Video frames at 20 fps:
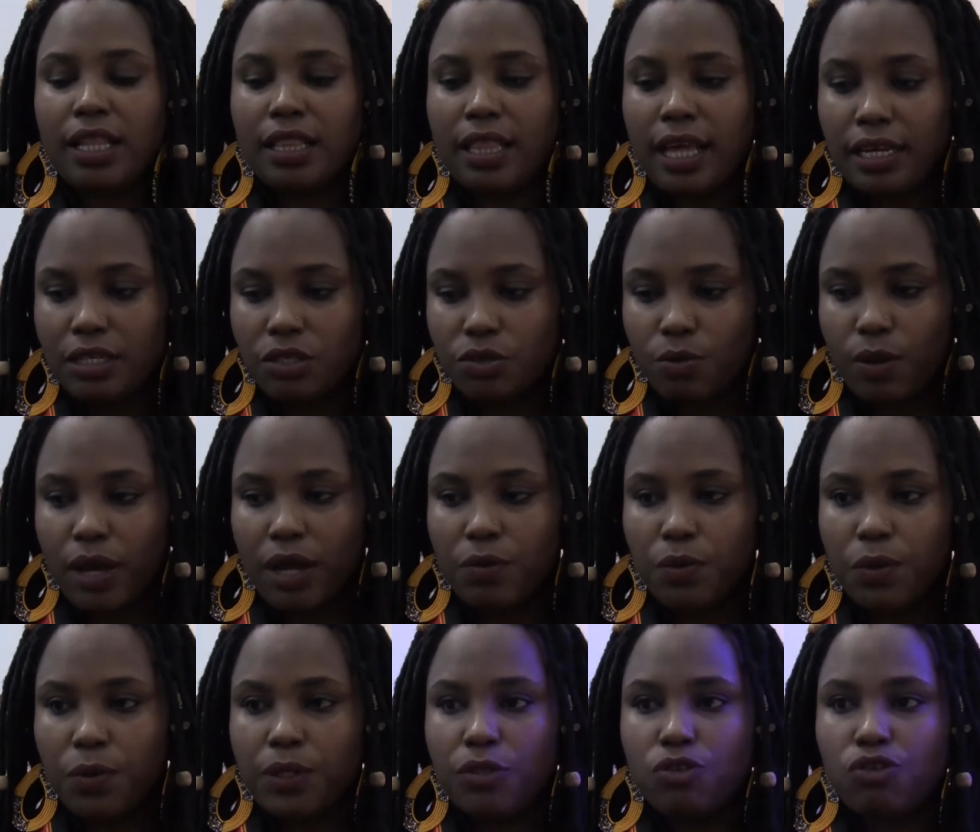that is why
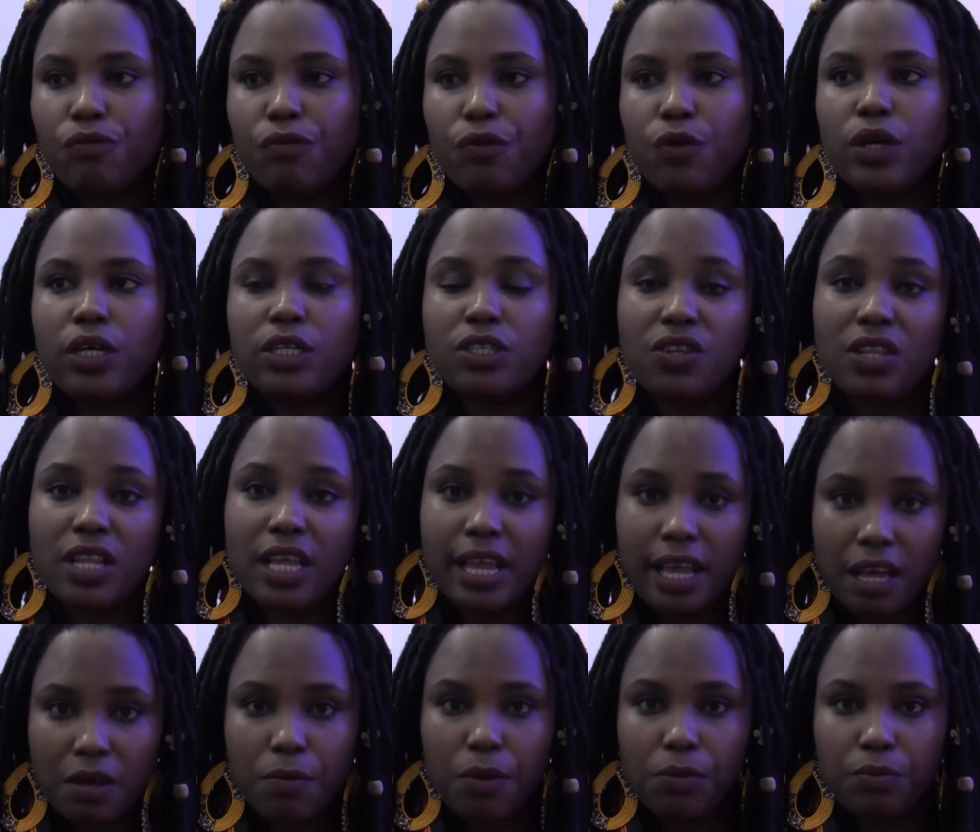we want to focus on the
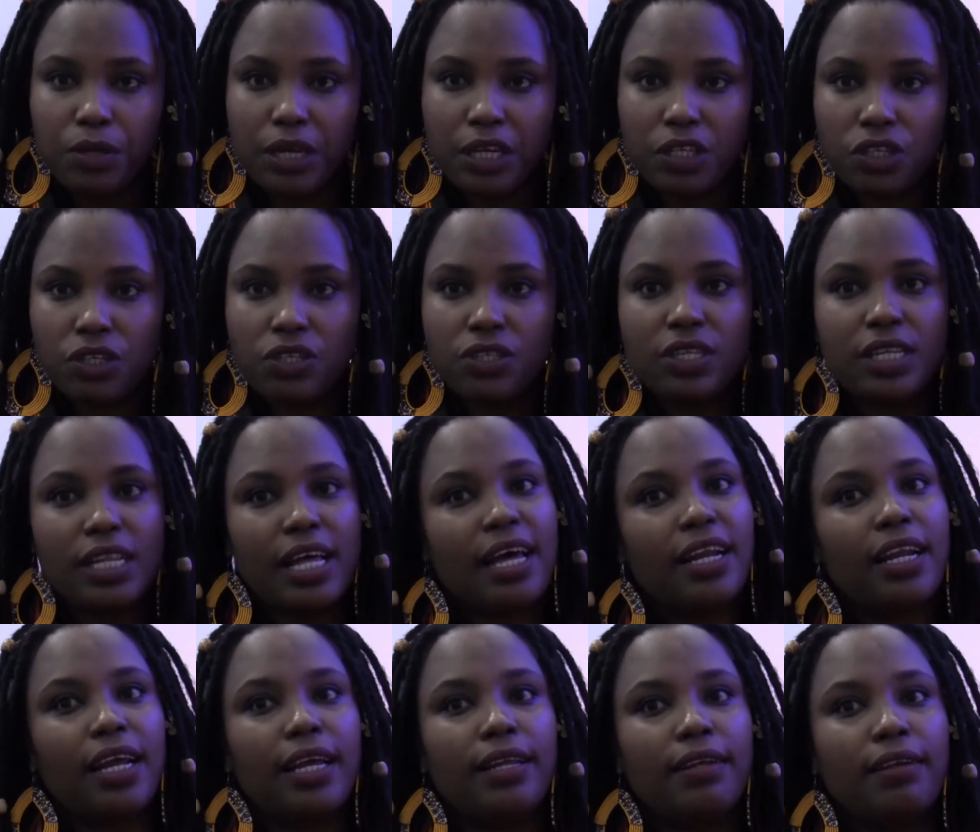young population so
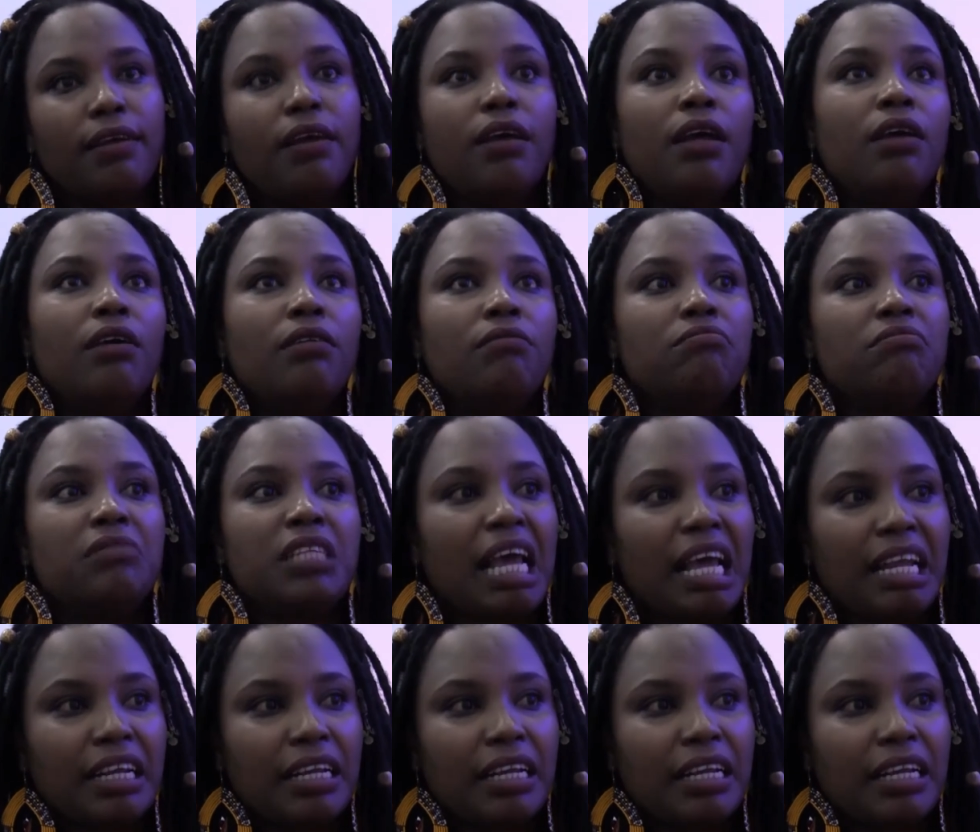that in 10